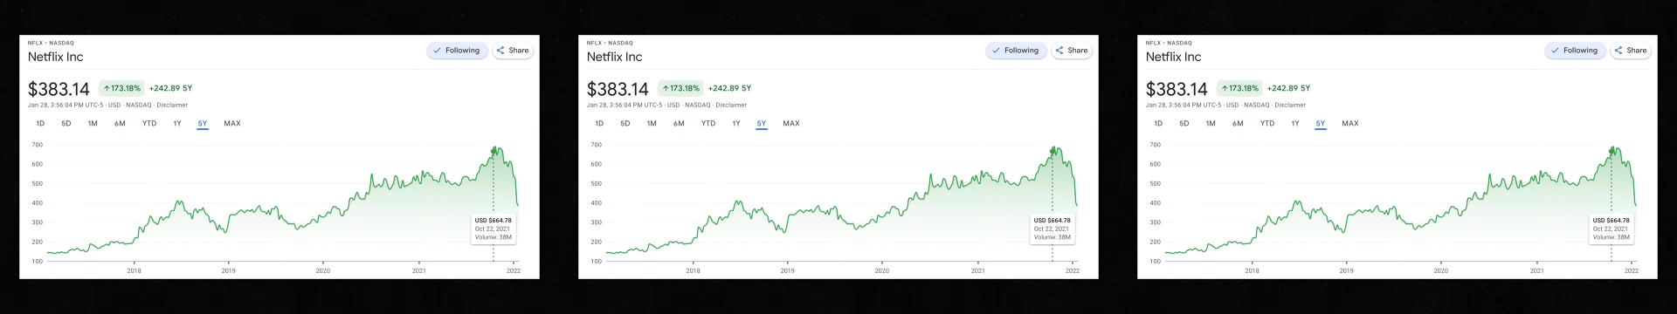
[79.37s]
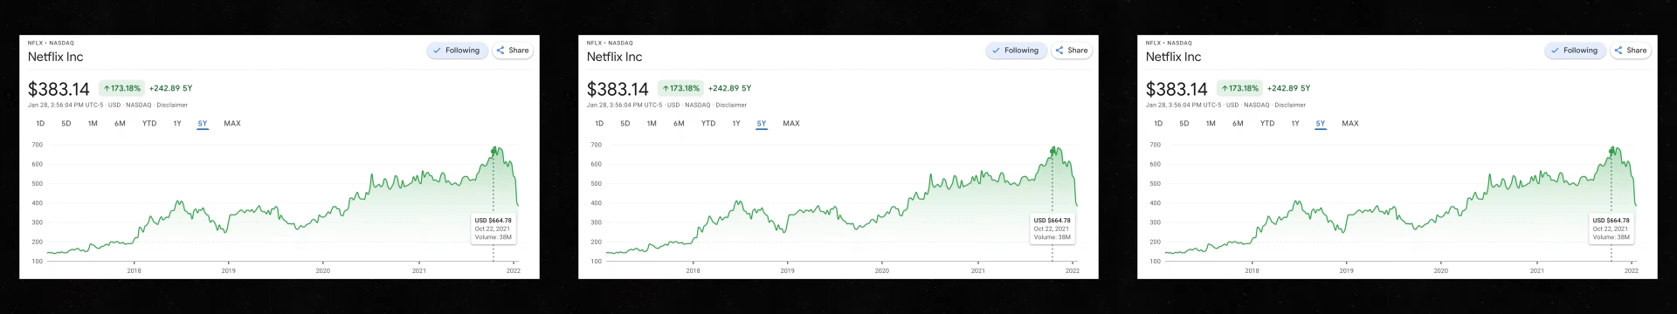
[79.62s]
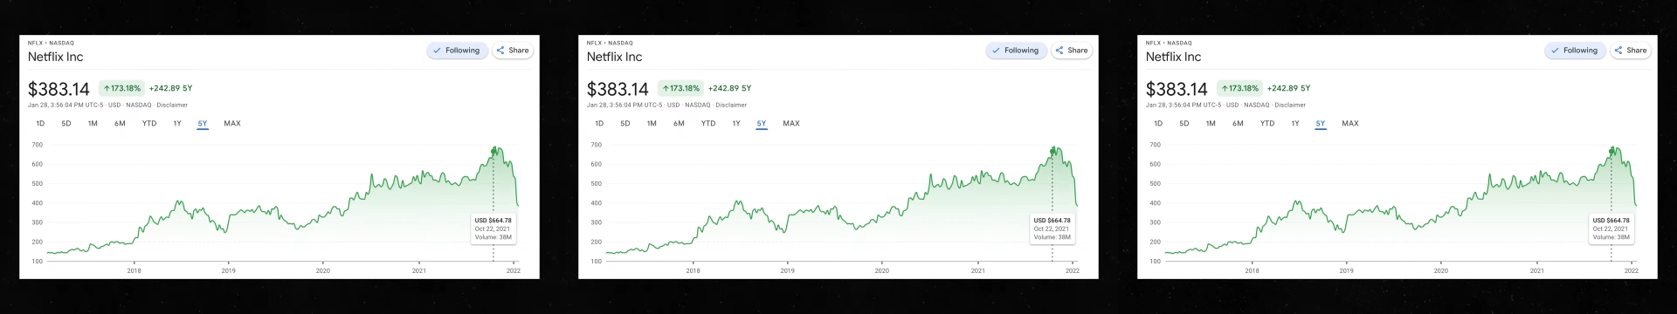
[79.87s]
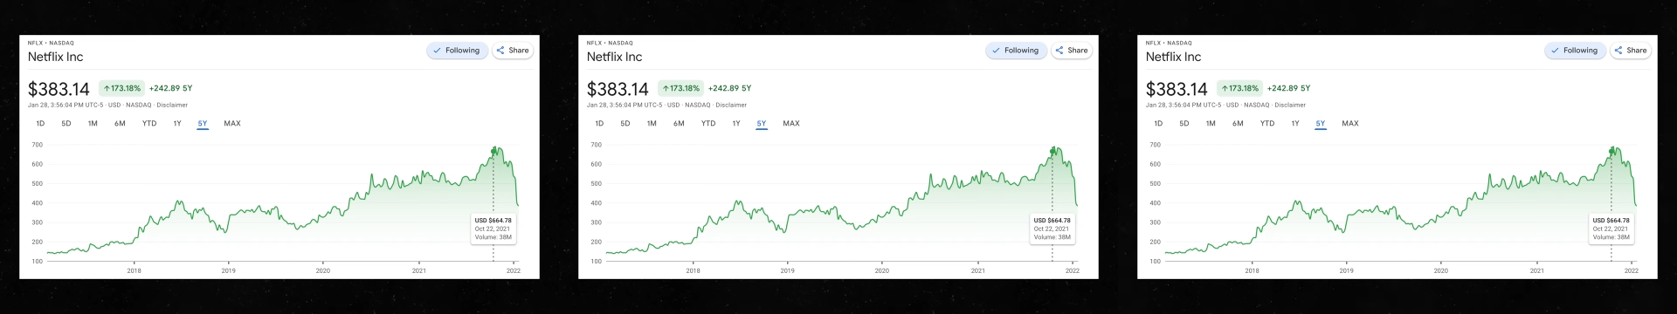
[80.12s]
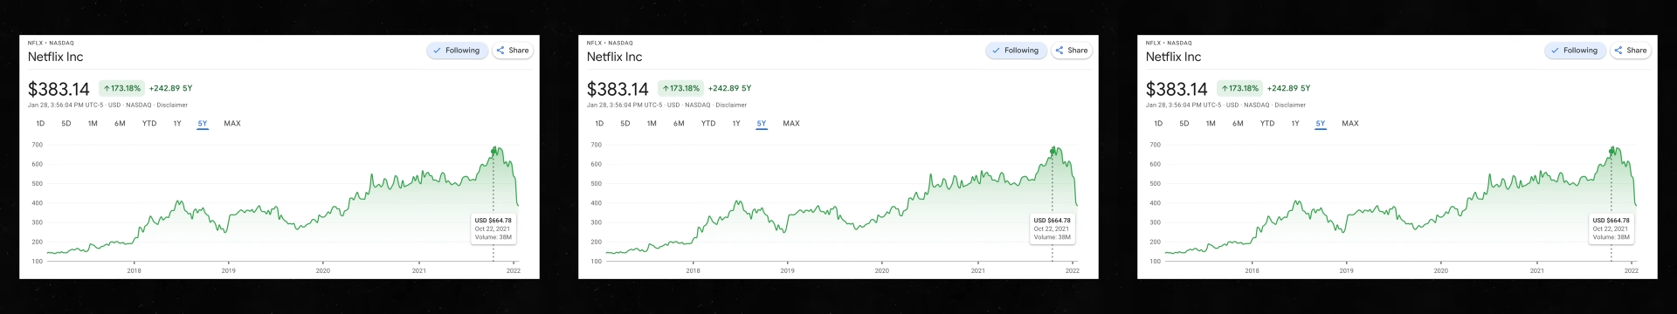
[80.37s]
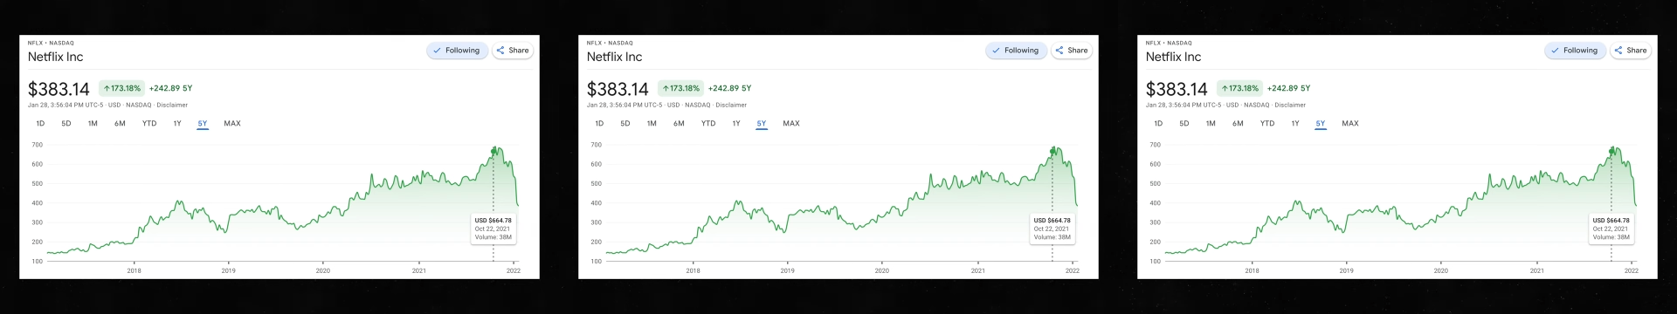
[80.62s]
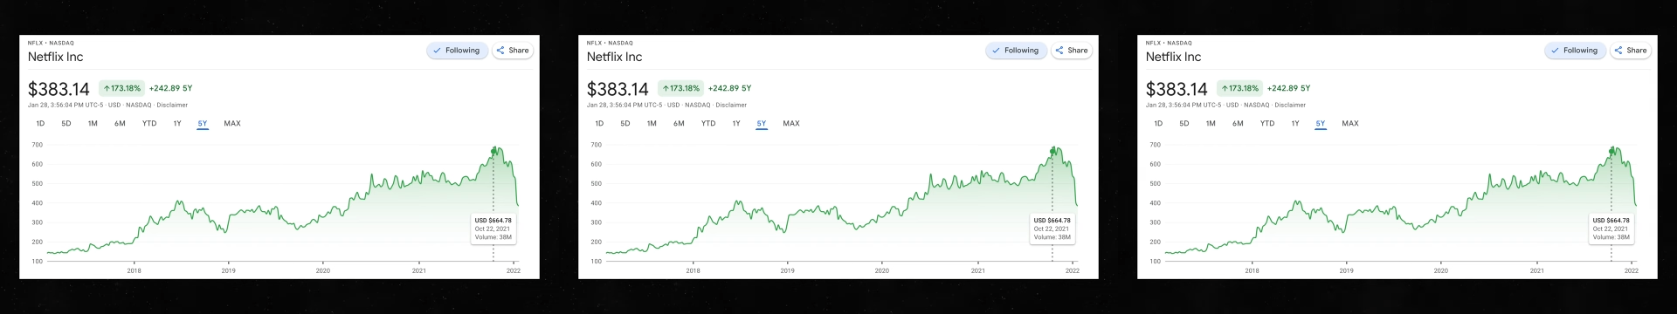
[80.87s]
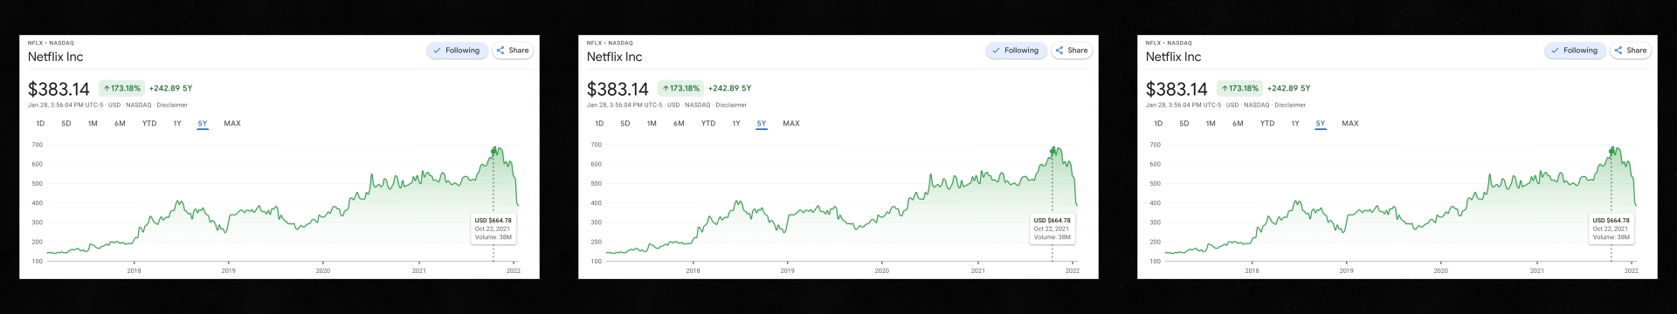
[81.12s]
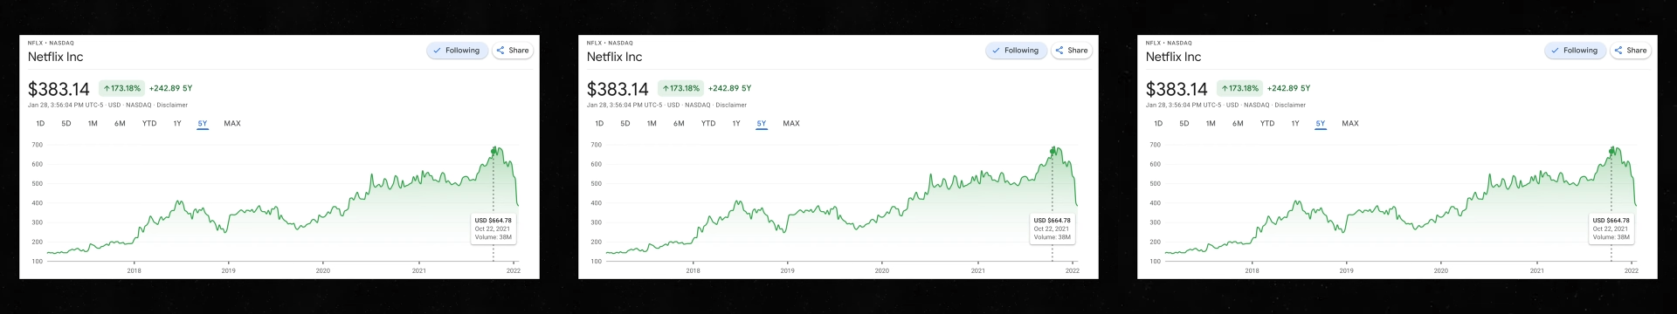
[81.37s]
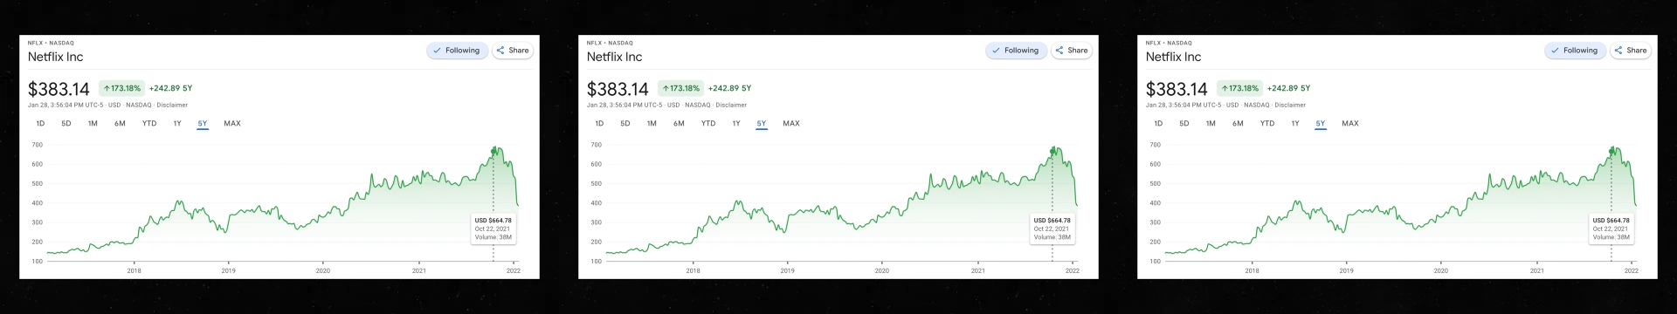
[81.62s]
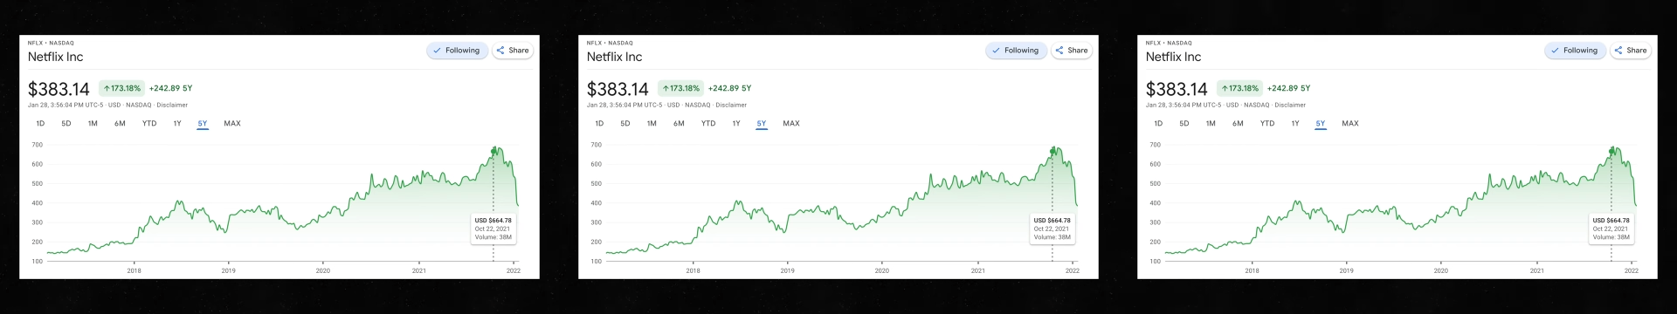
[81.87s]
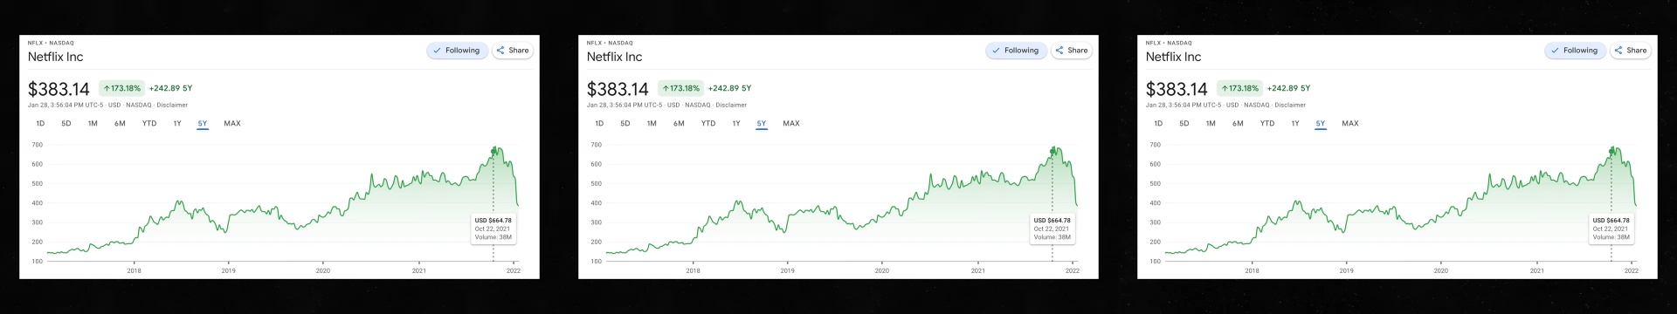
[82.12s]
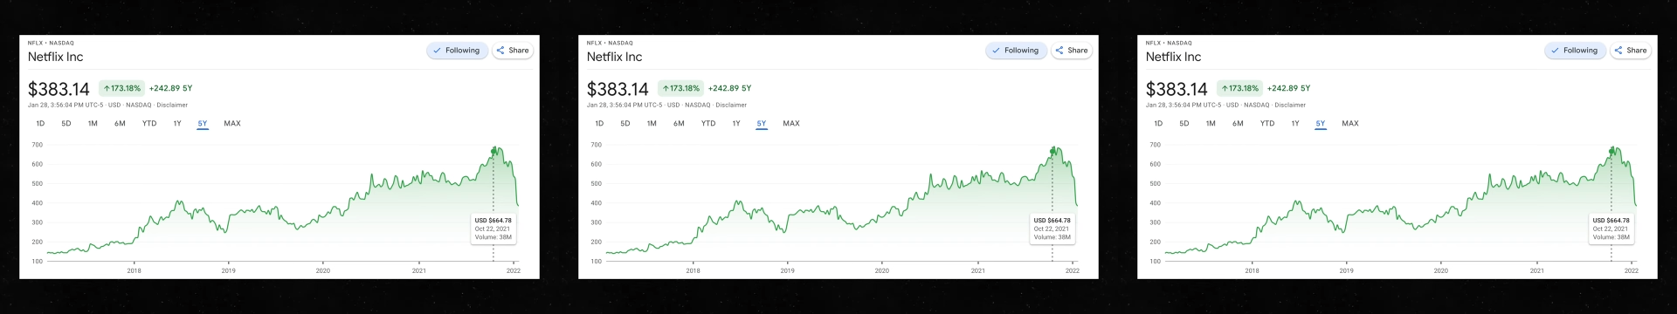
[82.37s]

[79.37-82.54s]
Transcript: (no speaker visible)